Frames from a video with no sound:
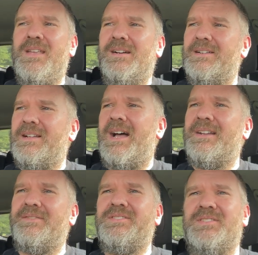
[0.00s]
a lot
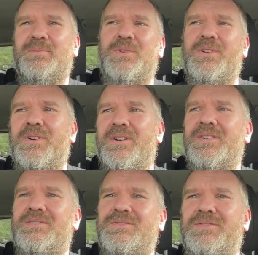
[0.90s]
of similar
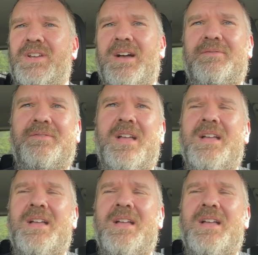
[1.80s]
stuff